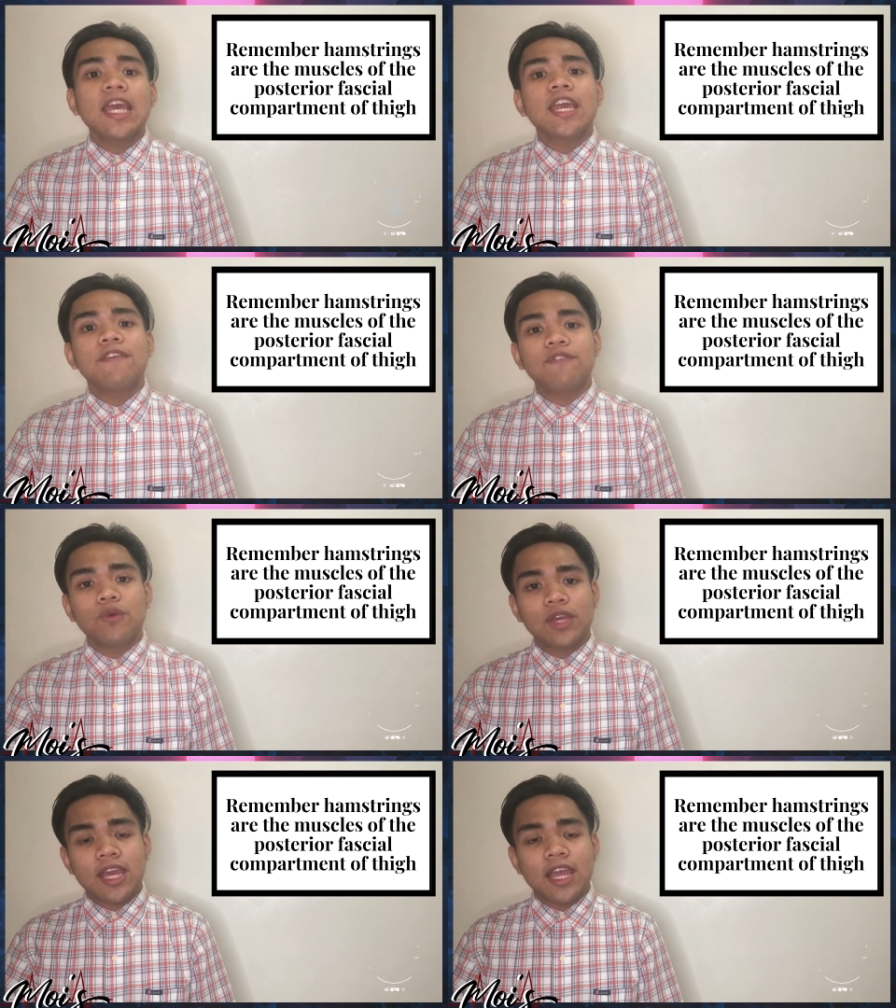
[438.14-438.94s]
If you
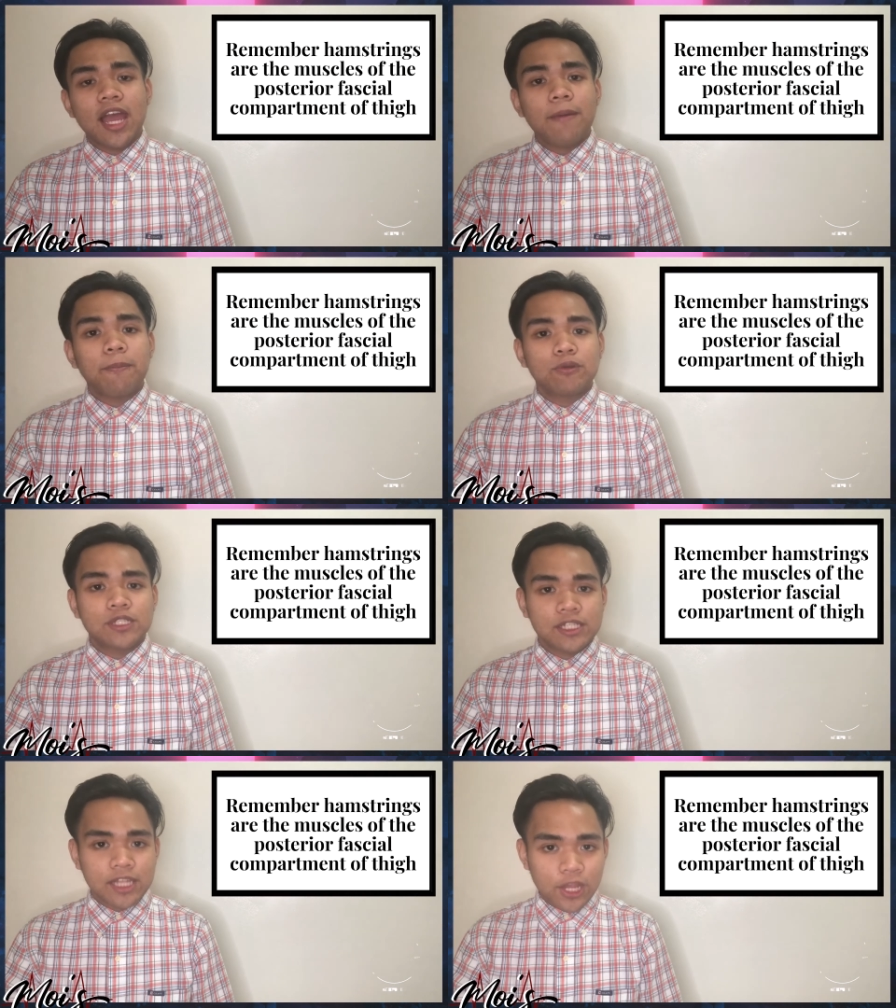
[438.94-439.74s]
kick
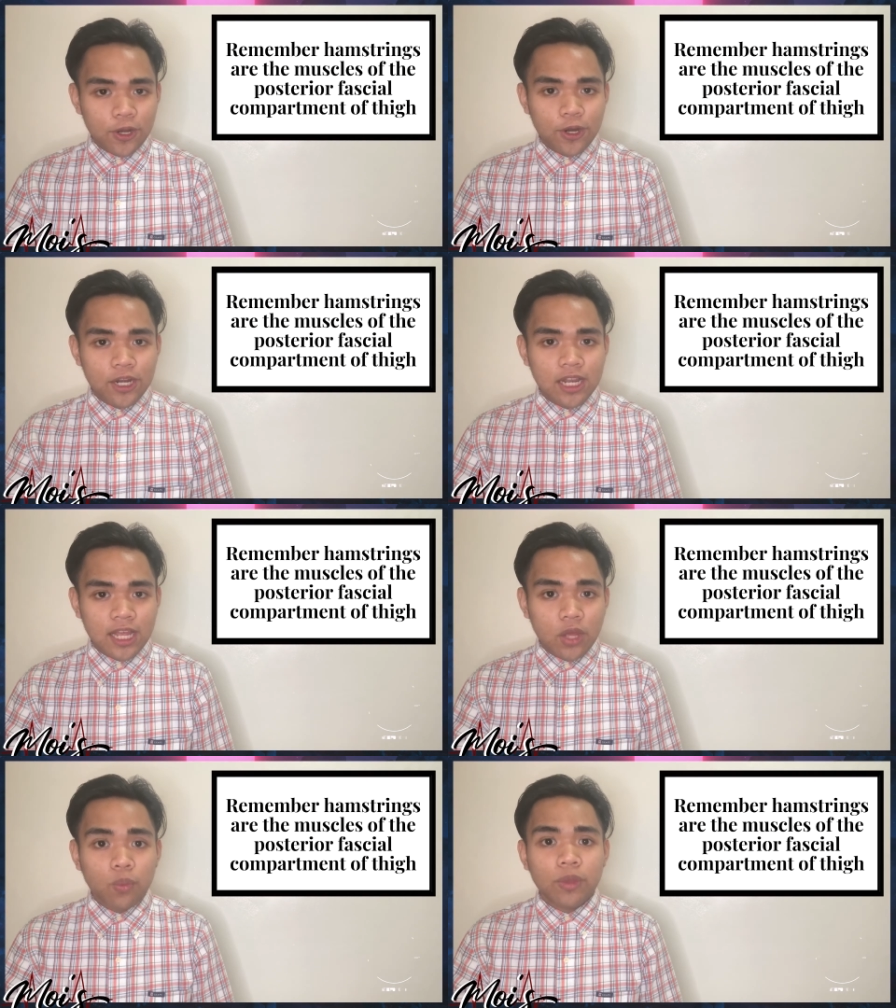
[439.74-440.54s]
posteriorly
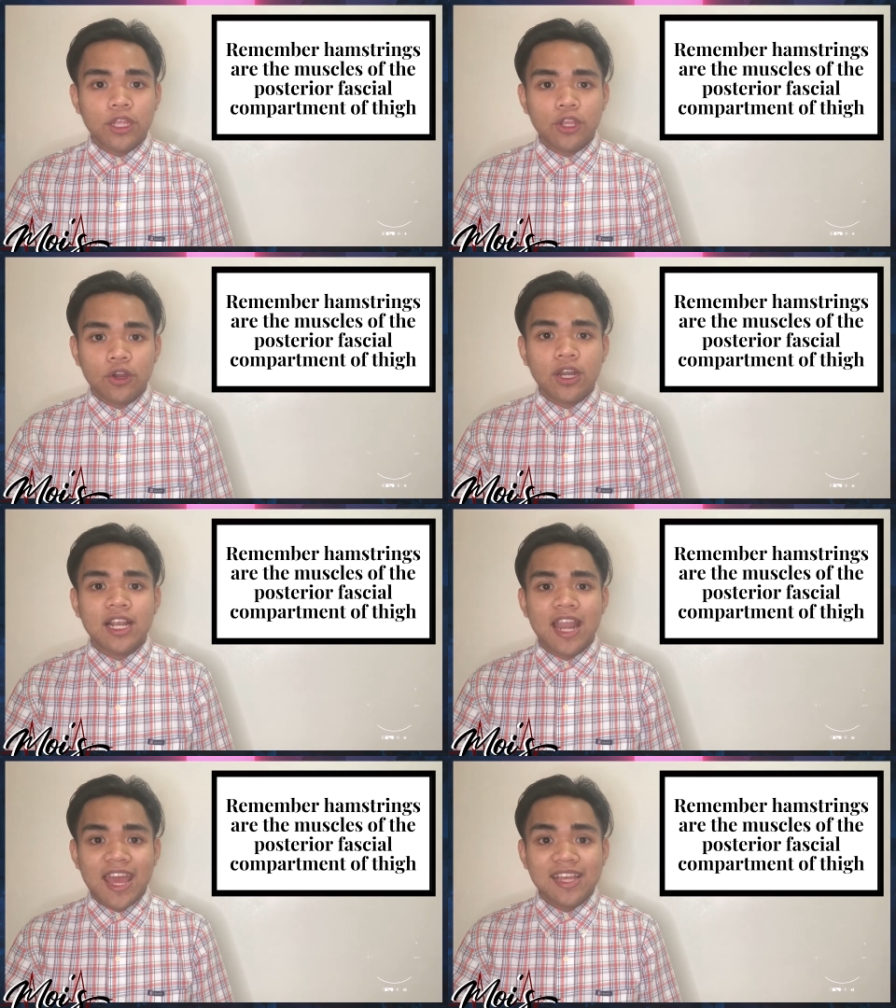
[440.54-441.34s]
with your
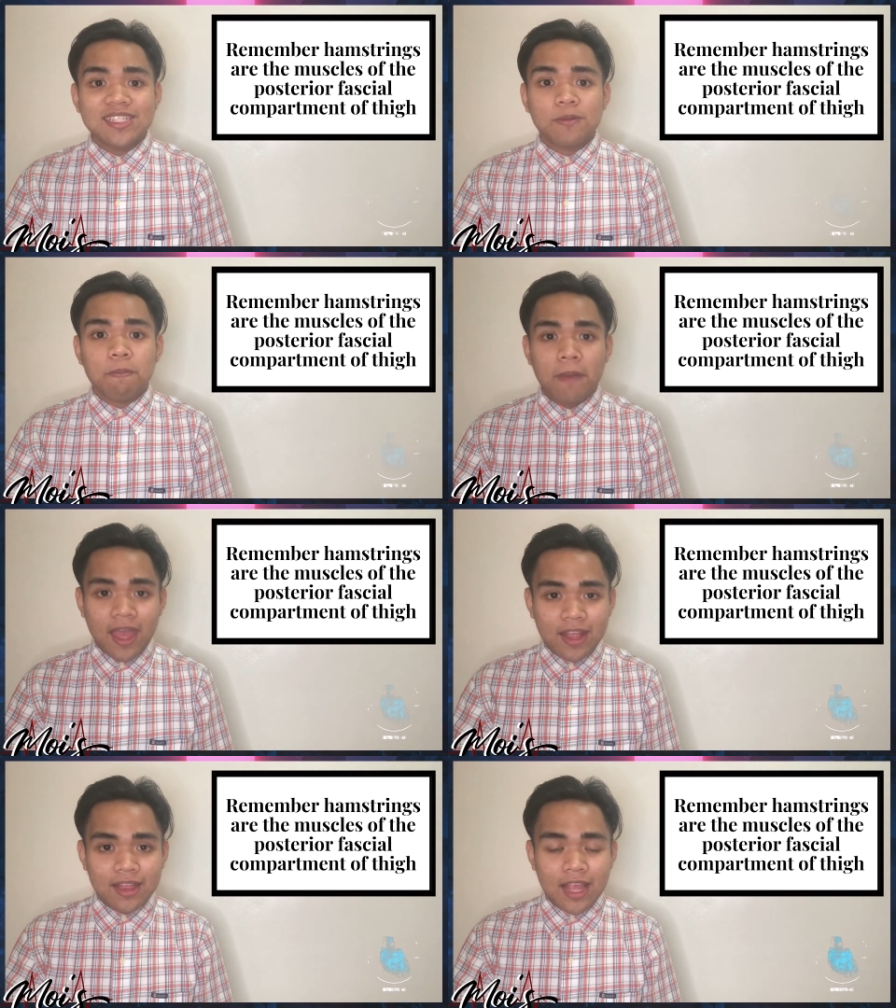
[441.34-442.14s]
legs bent,